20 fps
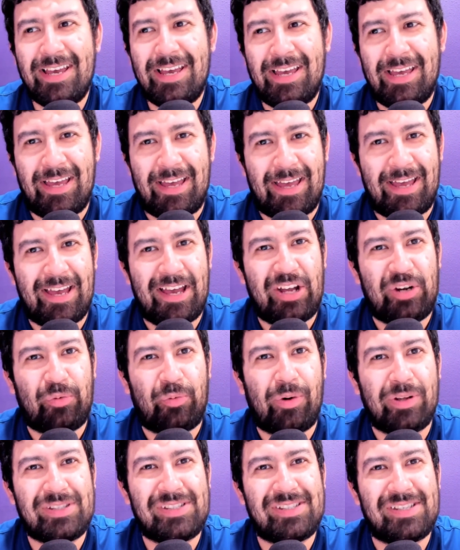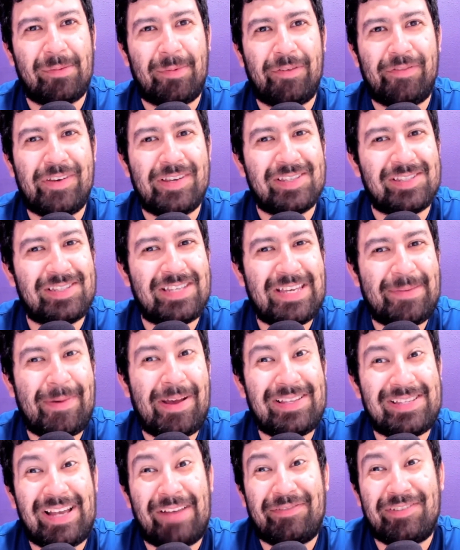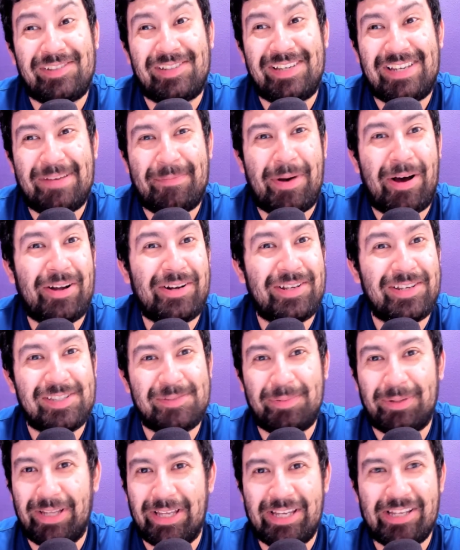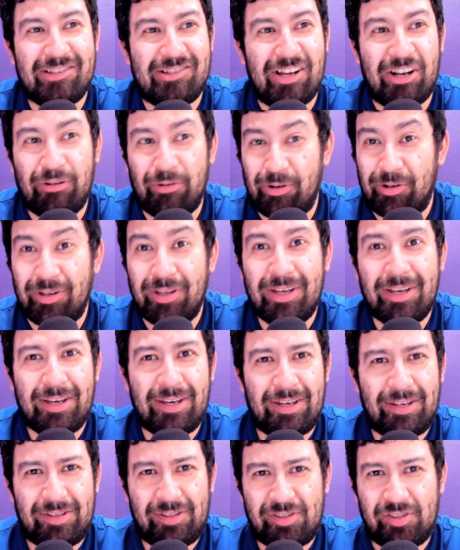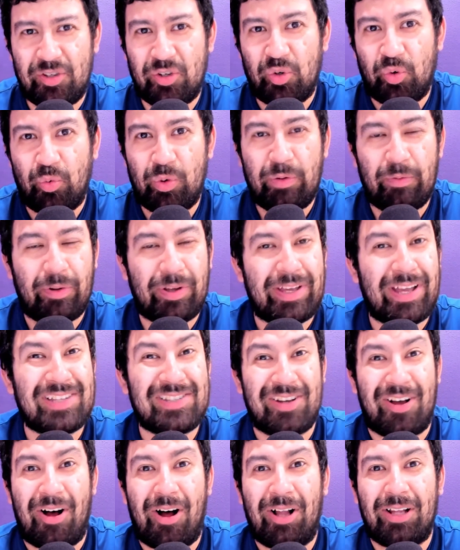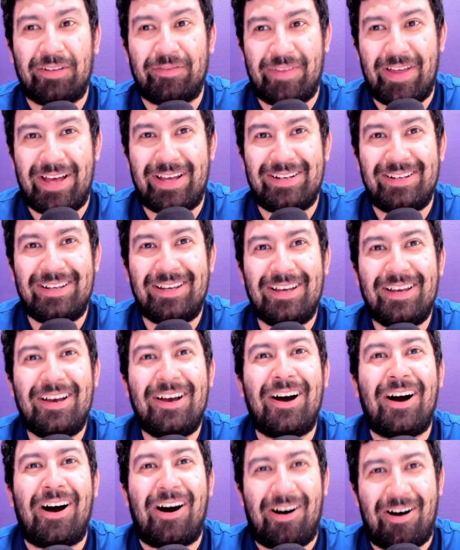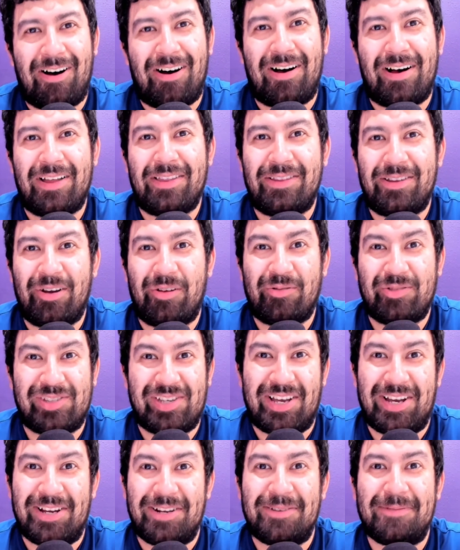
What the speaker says: and what some of his teammates have to say about his play in general. So we will get to all of that on the other side.